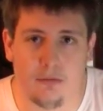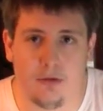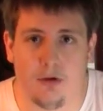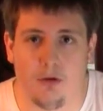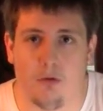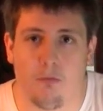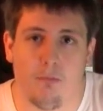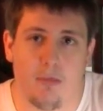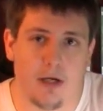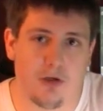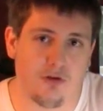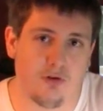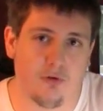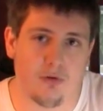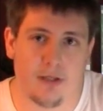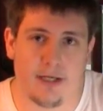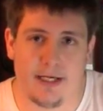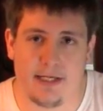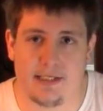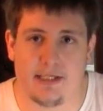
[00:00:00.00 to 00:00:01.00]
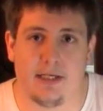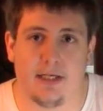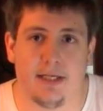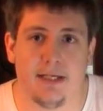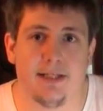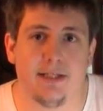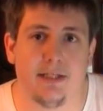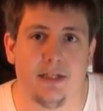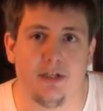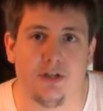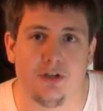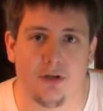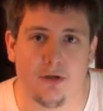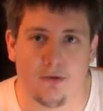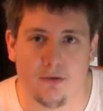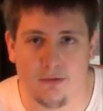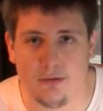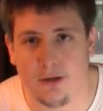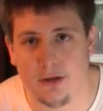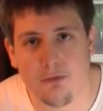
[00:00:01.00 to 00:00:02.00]
you know, measure lice against each
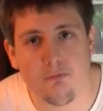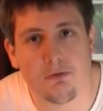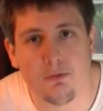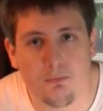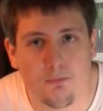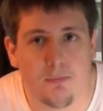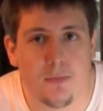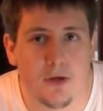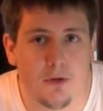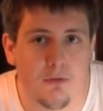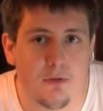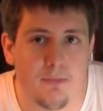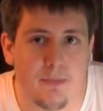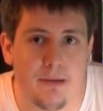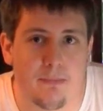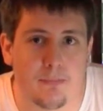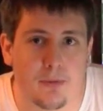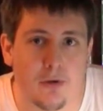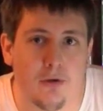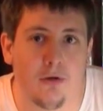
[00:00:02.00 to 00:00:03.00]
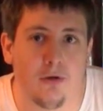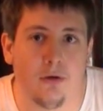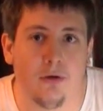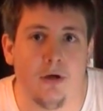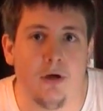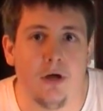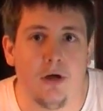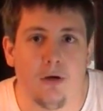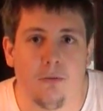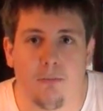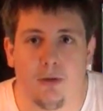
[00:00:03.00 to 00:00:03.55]
other, it would be PUR.